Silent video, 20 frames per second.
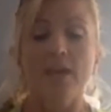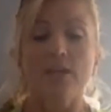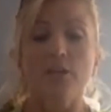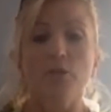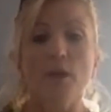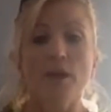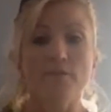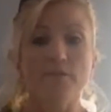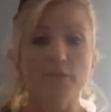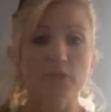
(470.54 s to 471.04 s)

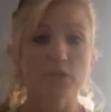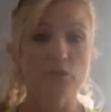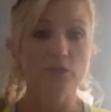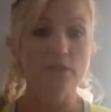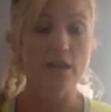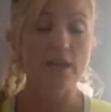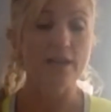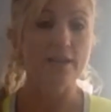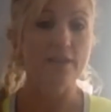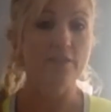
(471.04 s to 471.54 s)
You have to
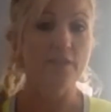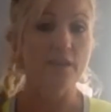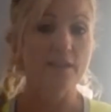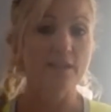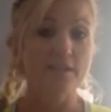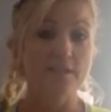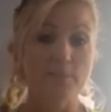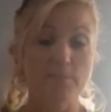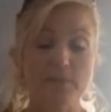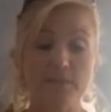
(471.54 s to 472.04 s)
look at it that
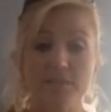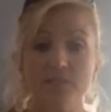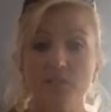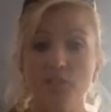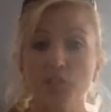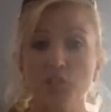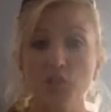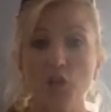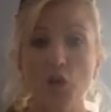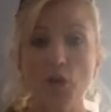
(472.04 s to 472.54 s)
it's a
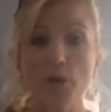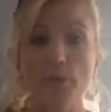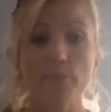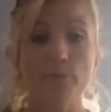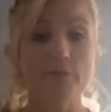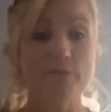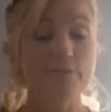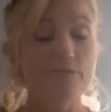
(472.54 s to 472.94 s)
business startup with